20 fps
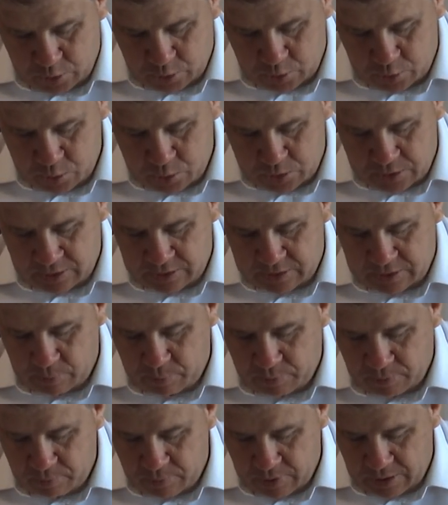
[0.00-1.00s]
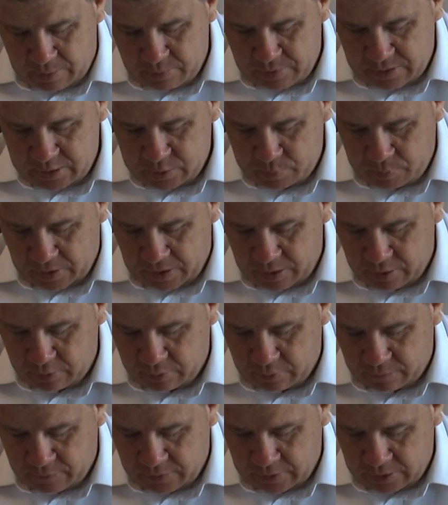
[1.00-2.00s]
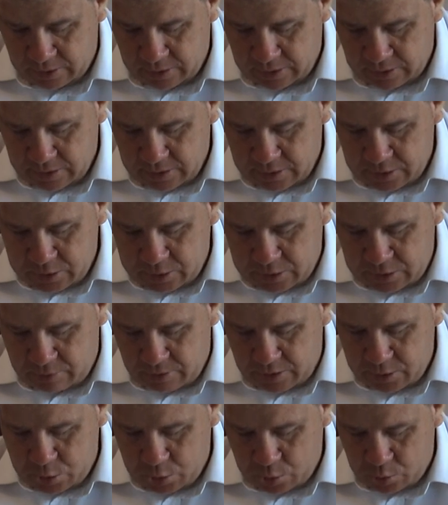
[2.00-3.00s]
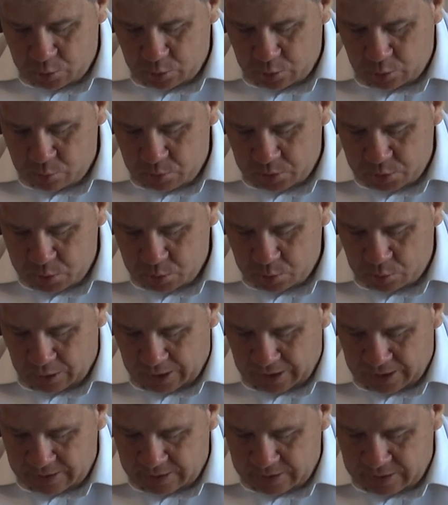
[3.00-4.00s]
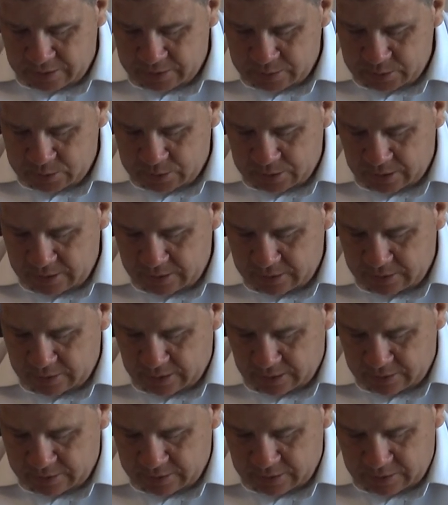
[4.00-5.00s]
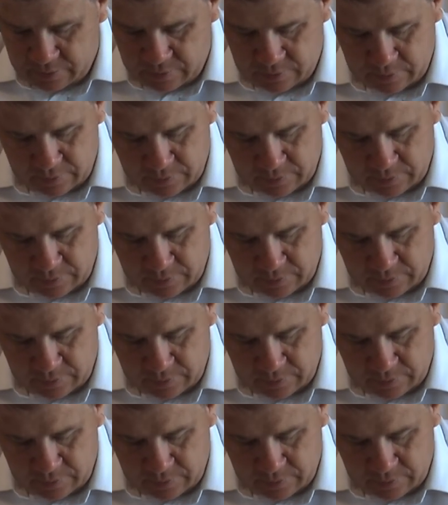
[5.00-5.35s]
use the example of Muhammad, his biography. Siratul Rasul Allah is saying, Hadith,